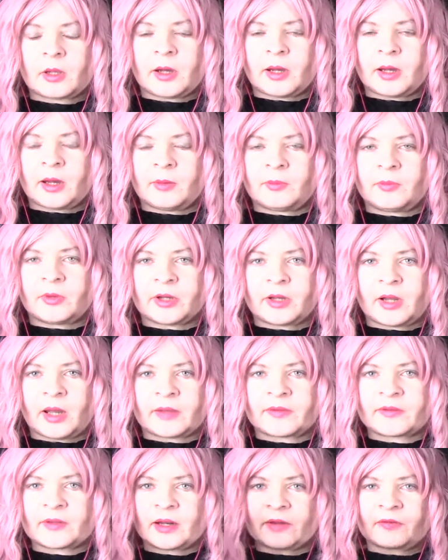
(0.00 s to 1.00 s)
Uh, but
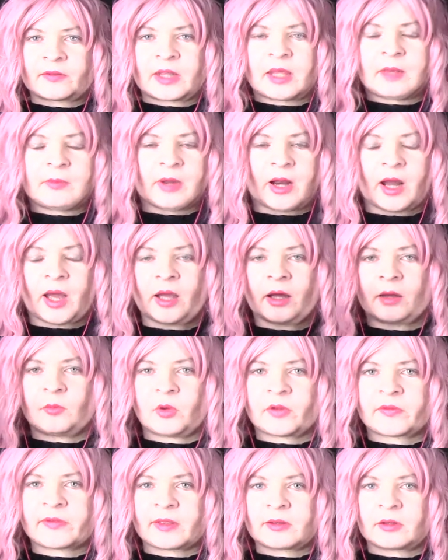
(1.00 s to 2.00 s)
I still have to keep an eye on
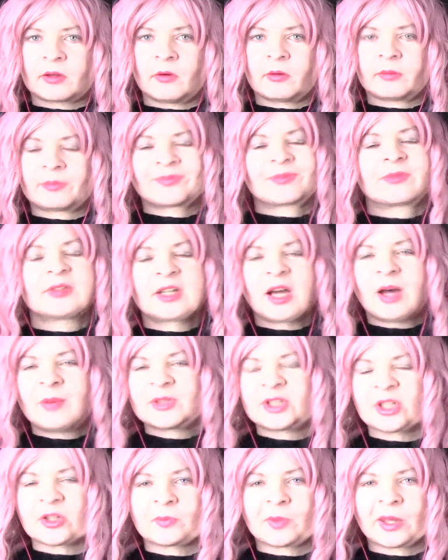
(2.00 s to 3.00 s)
what's going.
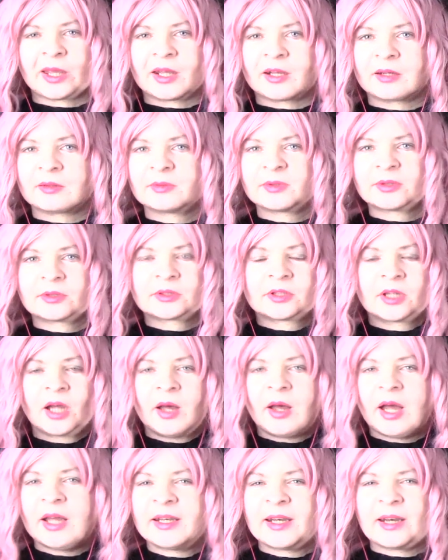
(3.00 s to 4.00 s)
Tom's just peeing.
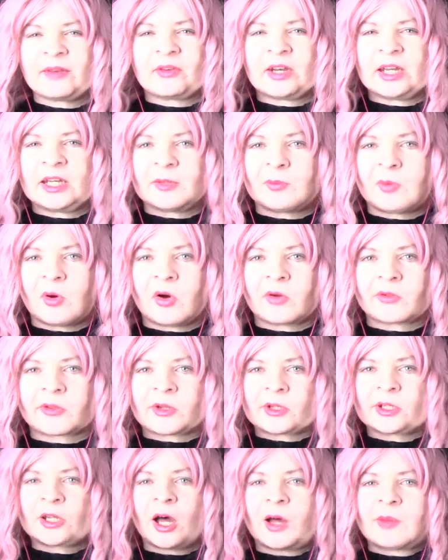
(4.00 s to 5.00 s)
Tom, I didn't even need to pause
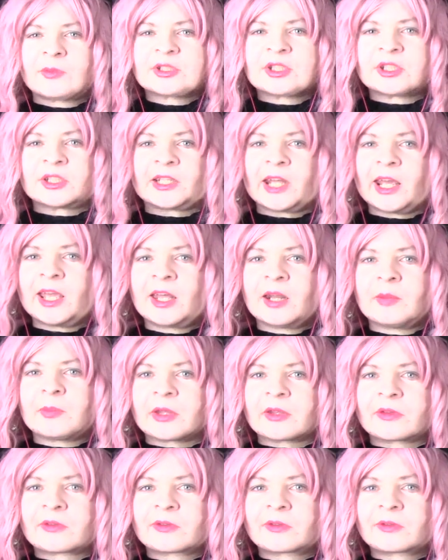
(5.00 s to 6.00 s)
it. Tom's just taking a
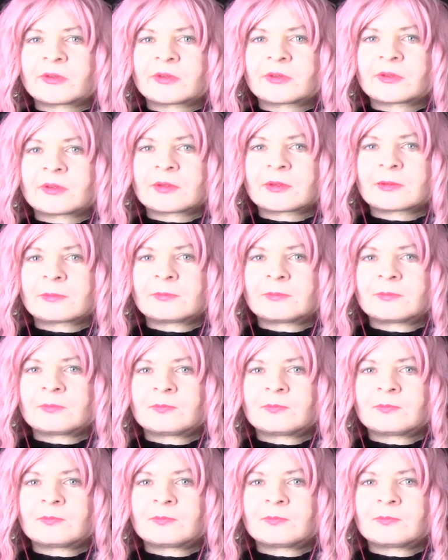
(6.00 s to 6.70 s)
piss.